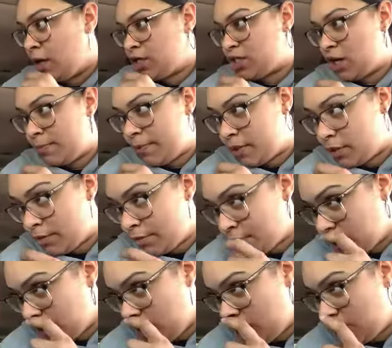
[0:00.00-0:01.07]
Chairman
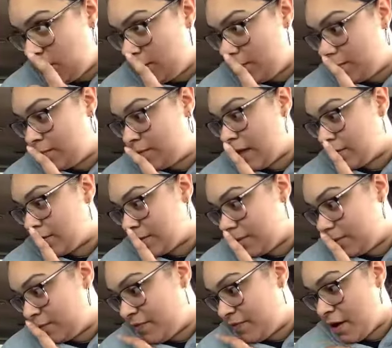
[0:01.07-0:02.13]

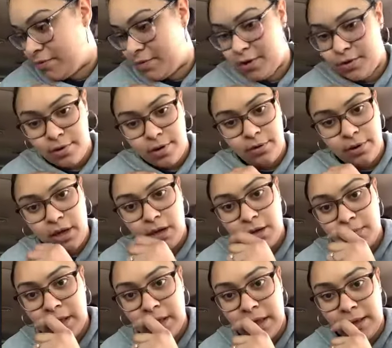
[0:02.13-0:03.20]
13,500, no income
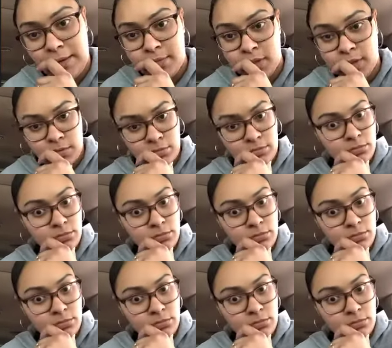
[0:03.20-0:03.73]
claims